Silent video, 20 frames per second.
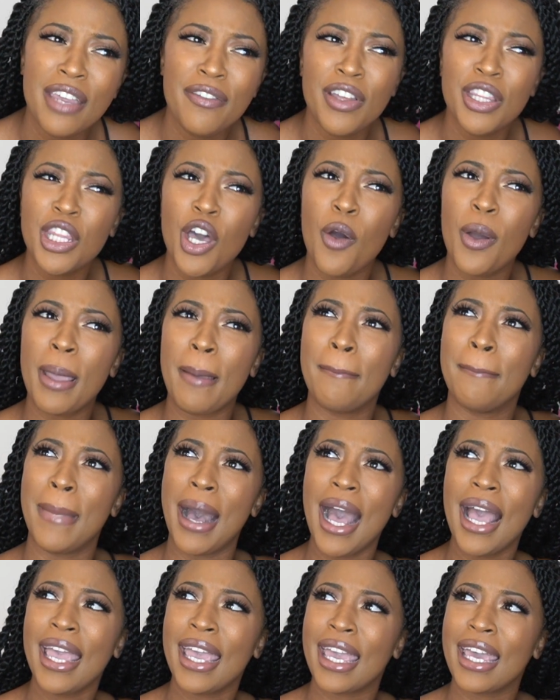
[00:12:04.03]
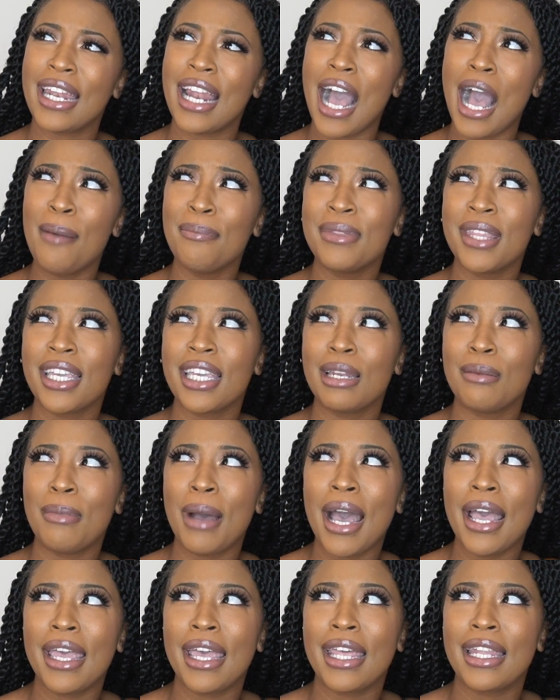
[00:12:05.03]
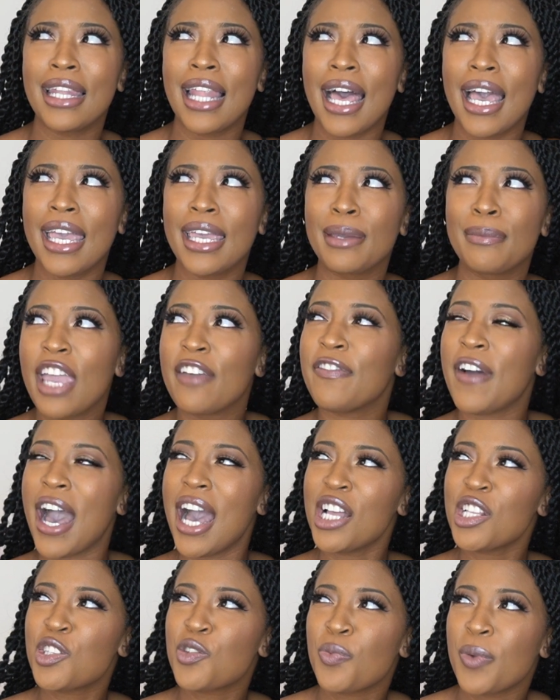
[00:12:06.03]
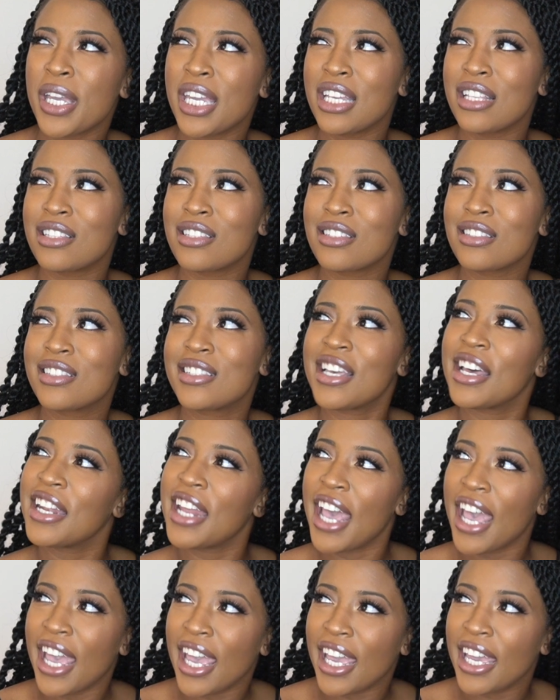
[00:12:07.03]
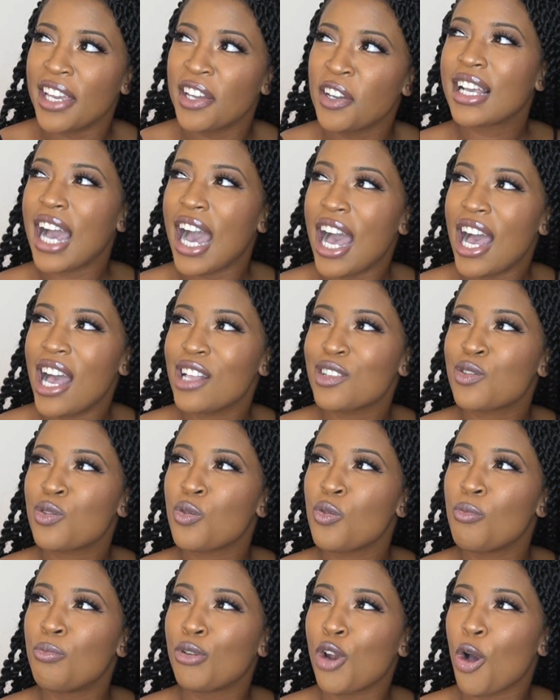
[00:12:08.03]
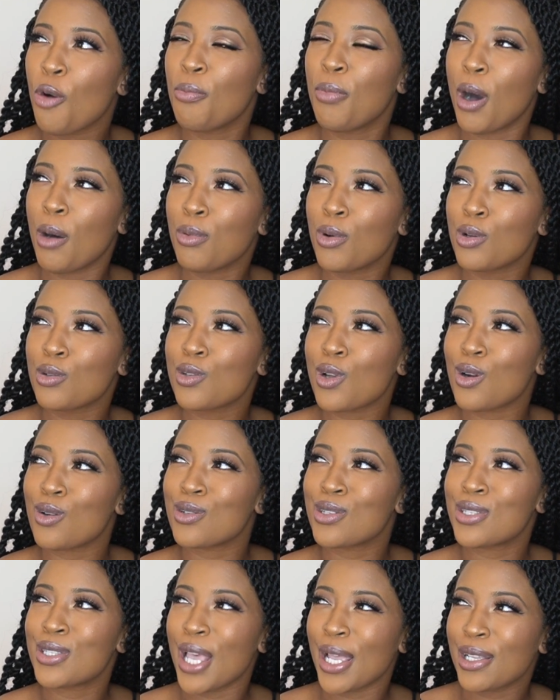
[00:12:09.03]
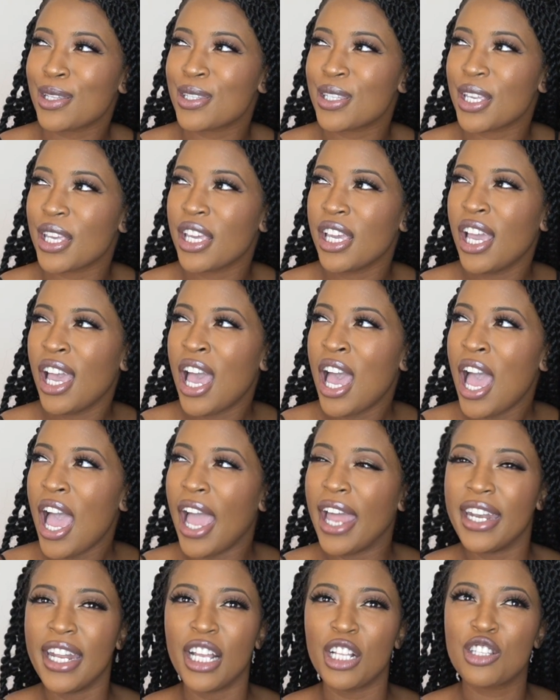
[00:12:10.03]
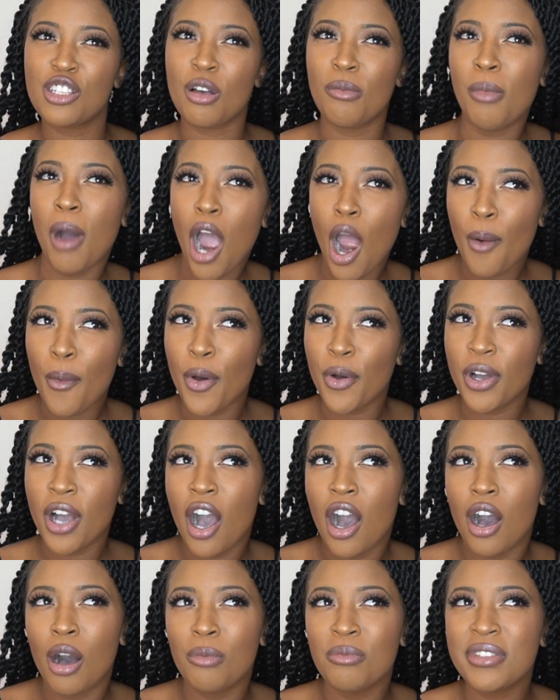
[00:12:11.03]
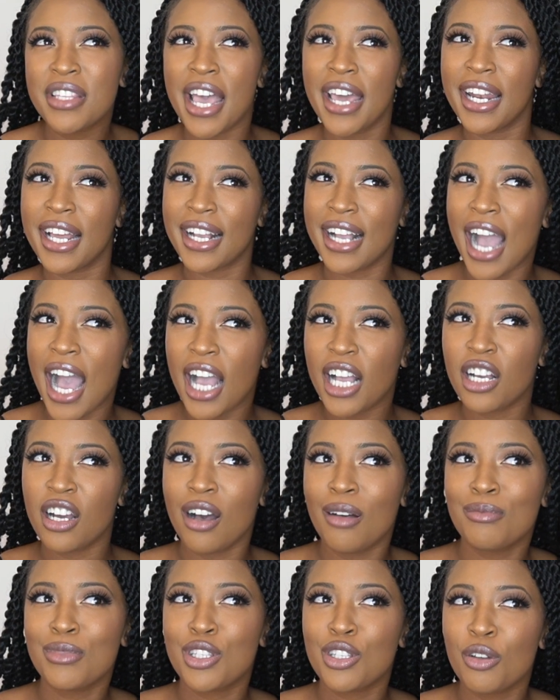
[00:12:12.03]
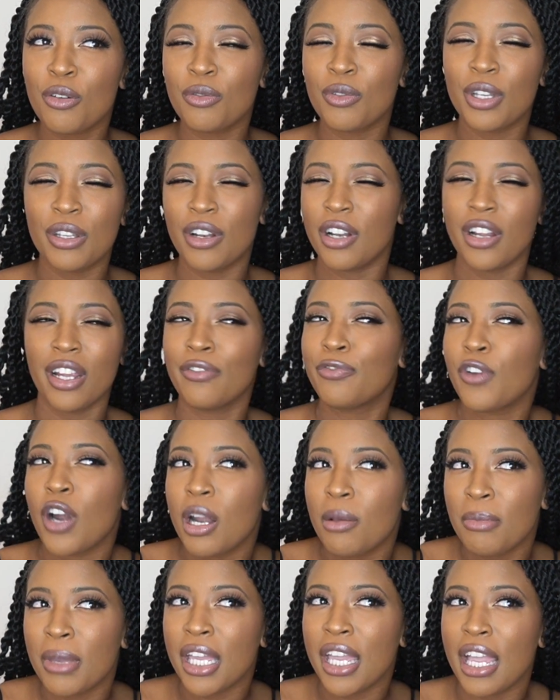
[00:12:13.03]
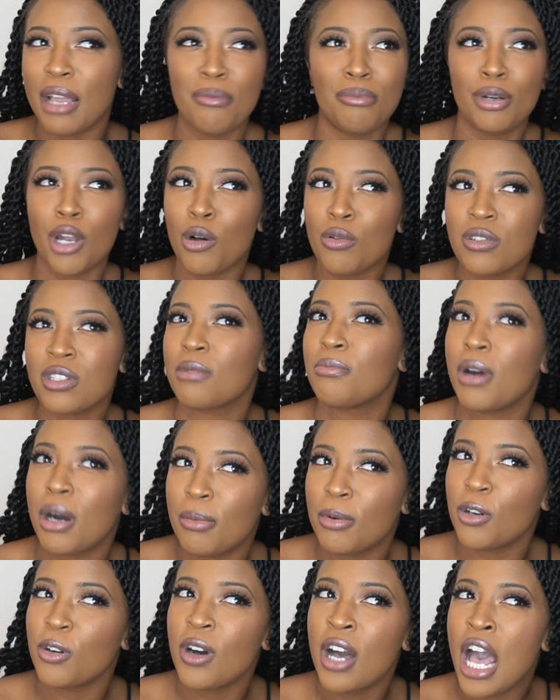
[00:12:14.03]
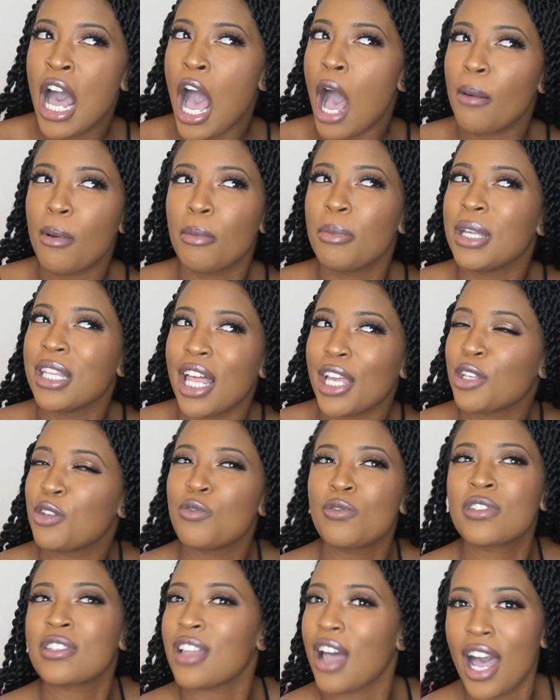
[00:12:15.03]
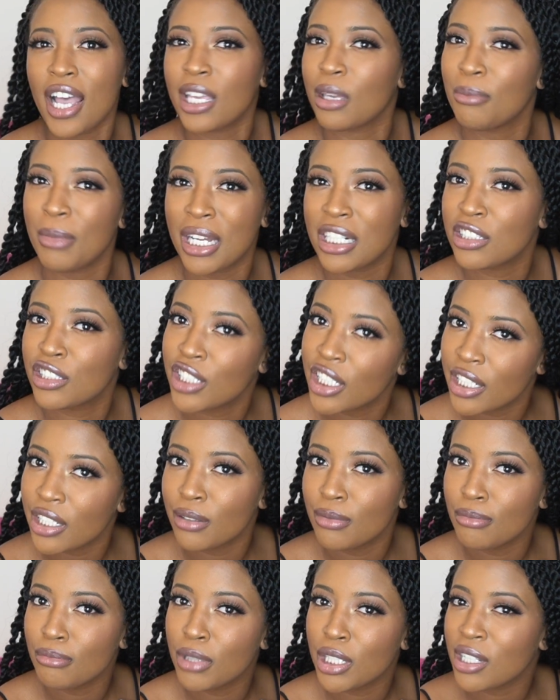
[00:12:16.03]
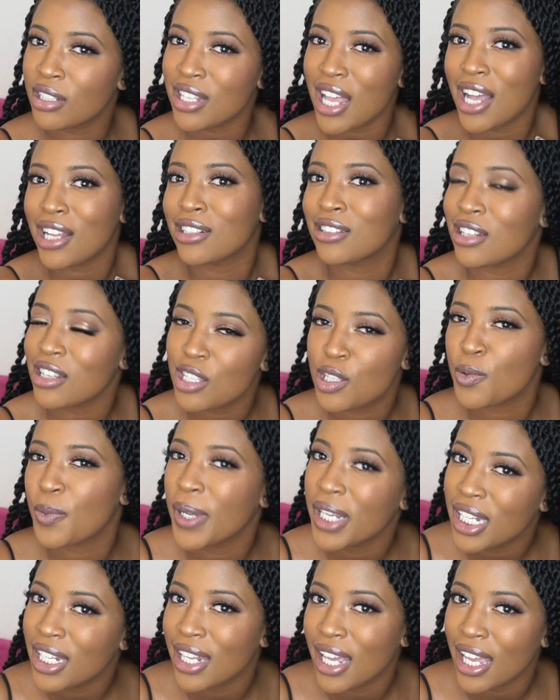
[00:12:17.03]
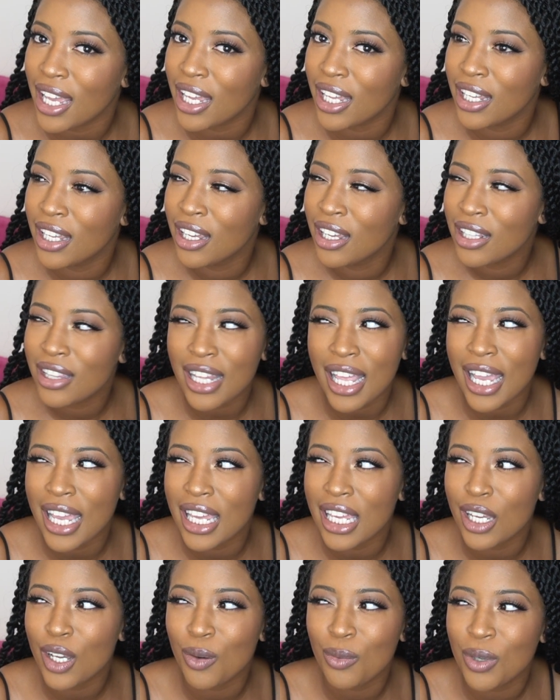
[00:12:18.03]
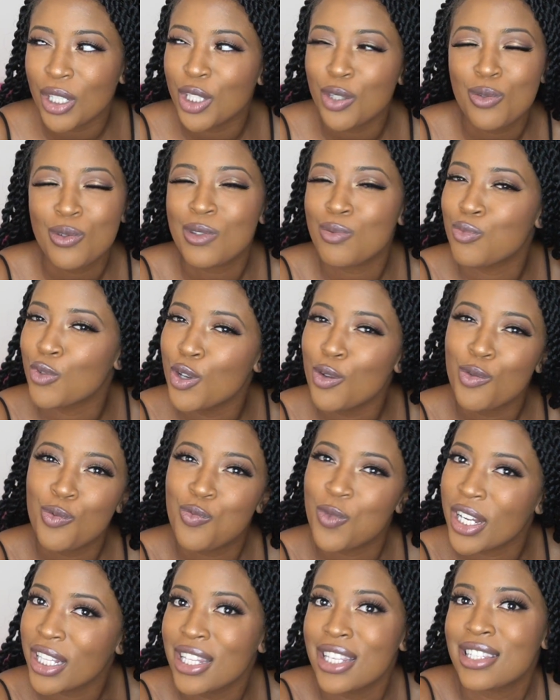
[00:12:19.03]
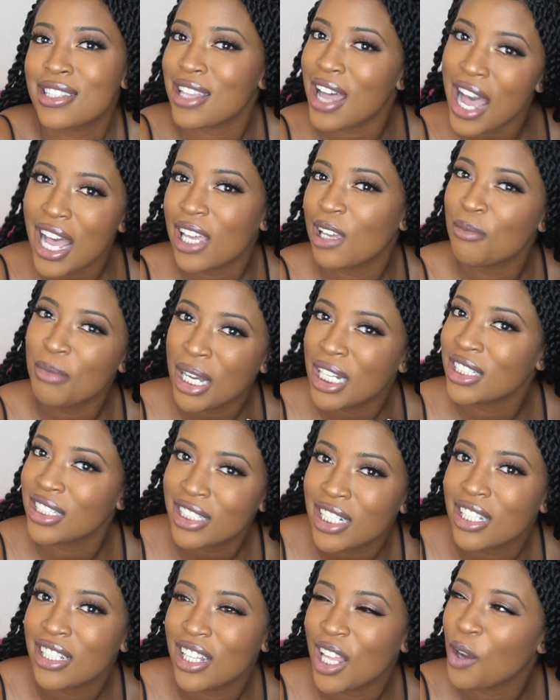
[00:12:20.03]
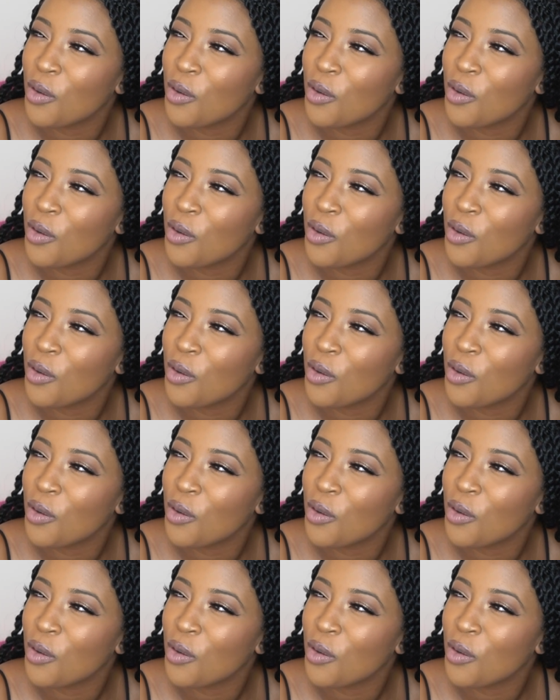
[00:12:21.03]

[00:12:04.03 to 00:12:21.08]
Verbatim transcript: Even though in my head, I'm thinking in my head, like, if I tweet today, guys who blow bubbles are sexy, and then tomorrow comes and a guy comes to in front of me and blows a bubble, I'm gonna be like, you stalking my shit, because I just tweeted that. Like, you really stalking my shit.